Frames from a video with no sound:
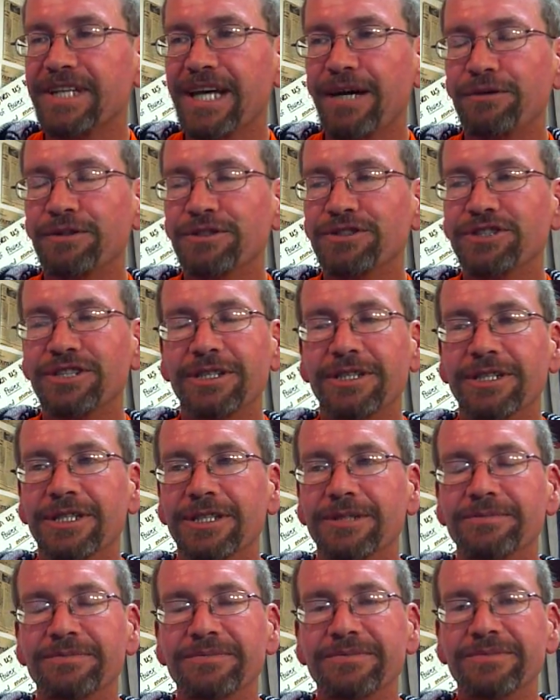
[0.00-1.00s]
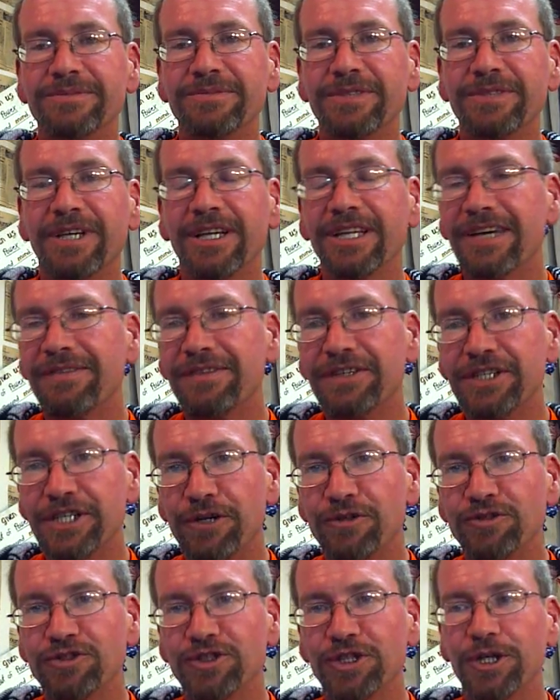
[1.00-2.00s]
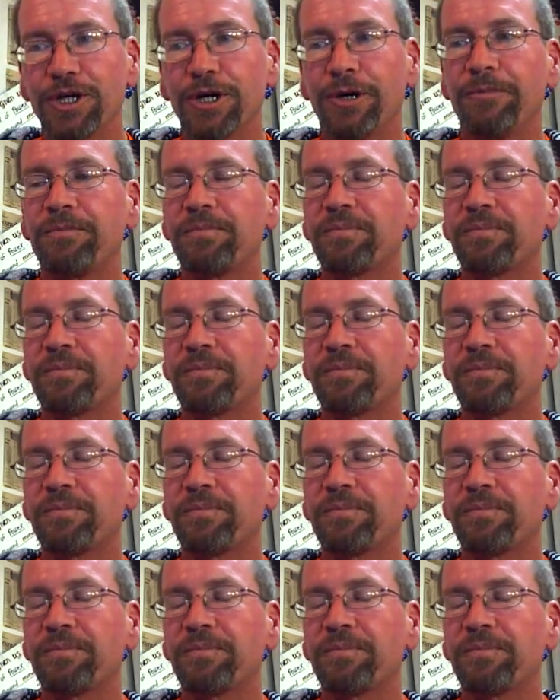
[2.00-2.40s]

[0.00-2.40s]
That was uh, 11 years ago